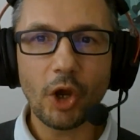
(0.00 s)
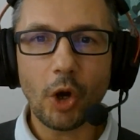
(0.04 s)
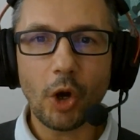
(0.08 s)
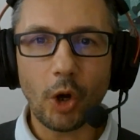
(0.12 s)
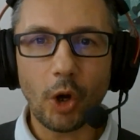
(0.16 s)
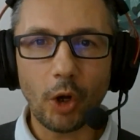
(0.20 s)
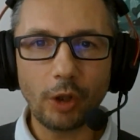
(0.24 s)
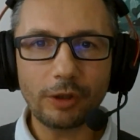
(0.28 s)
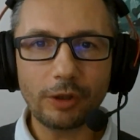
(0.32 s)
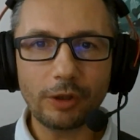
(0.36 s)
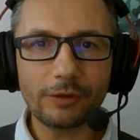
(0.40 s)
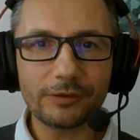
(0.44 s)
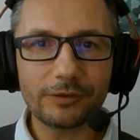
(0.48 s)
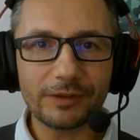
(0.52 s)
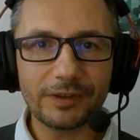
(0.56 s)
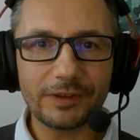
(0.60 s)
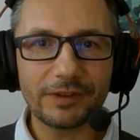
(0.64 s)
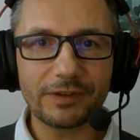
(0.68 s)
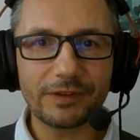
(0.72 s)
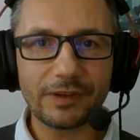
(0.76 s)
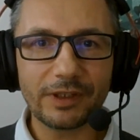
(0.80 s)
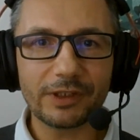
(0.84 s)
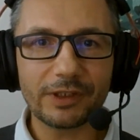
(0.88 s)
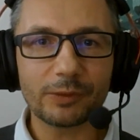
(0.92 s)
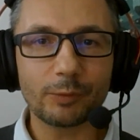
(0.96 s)
All of
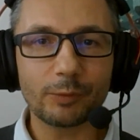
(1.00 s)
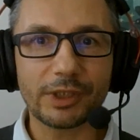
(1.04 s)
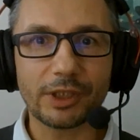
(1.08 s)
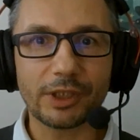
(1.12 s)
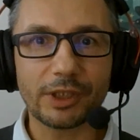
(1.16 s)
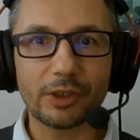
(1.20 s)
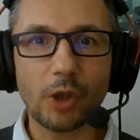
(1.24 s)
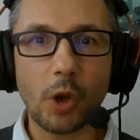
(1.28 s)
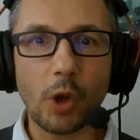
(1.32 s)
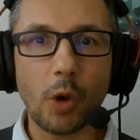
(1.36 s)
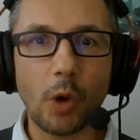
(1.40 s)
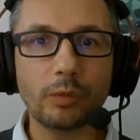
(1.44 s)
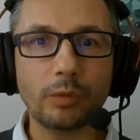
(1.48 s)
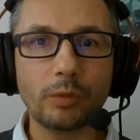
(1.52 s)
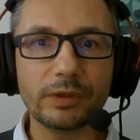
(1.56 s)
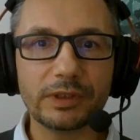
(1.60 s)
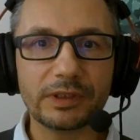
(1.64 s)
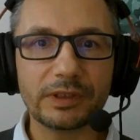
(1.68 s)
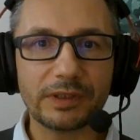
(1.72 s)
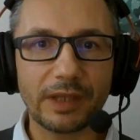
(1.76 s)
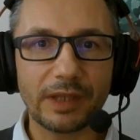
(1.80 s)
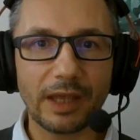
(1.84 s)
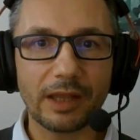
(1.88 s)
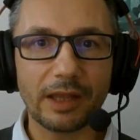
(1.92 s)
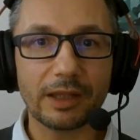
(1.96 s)
these things we can only
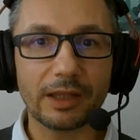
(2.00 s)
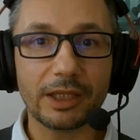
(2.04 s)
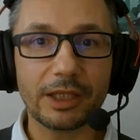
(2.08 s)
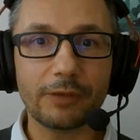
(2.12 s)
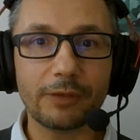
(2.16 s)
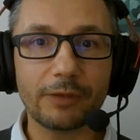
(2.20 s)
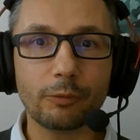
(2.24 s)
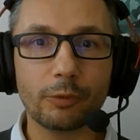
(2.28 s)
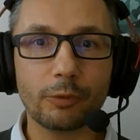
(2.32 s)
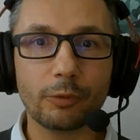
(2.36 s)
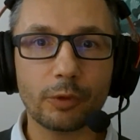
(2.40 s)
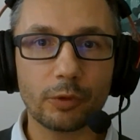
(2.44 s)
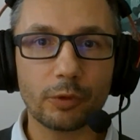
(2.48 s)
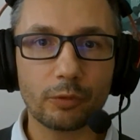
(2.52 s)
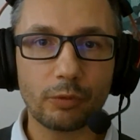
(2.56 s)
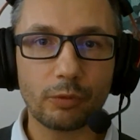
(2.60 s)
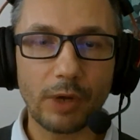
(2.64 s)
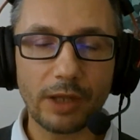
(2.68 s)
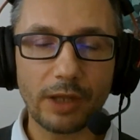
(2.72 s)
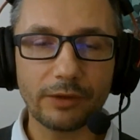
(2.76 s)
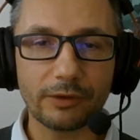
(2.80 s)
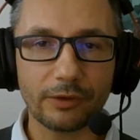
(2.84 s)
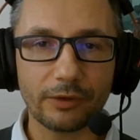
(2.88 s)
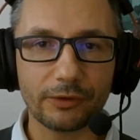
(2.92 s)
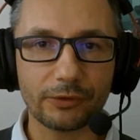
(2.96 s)
tell if we
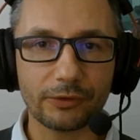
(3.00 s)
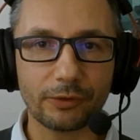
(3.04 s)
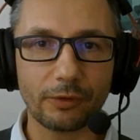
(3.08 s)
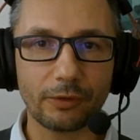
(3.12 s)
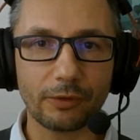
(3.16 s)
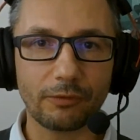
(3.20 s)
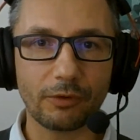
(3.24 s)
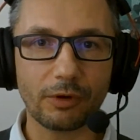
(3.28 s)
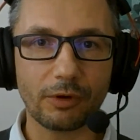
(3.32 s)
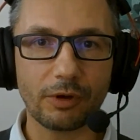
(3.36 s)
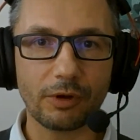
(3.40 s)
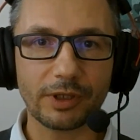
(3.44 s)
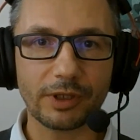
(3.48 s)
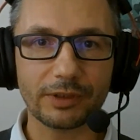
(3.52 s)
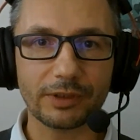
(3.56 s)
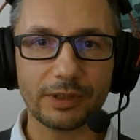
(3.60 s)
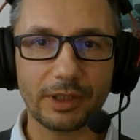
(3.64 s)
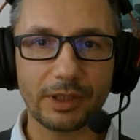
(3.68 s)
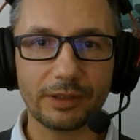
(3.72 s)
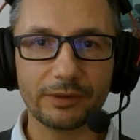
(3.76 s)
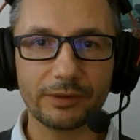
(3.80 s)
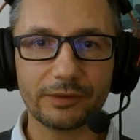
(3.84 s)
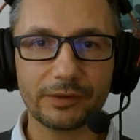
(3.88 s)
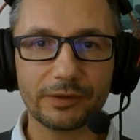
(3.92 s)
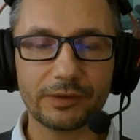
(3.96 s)
run a server log
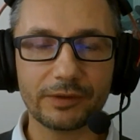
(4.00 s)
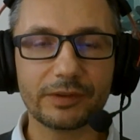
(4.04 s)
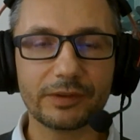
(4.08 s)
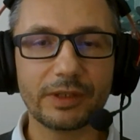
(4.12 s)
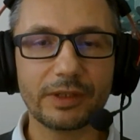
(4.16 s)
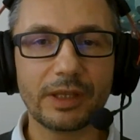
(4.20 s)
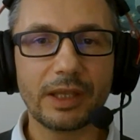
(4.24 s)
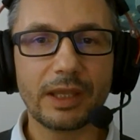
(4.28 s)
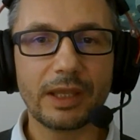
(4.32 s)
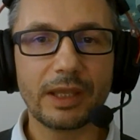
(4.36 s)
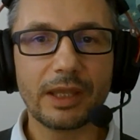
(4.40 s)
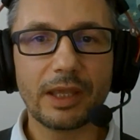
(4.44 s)
analysis.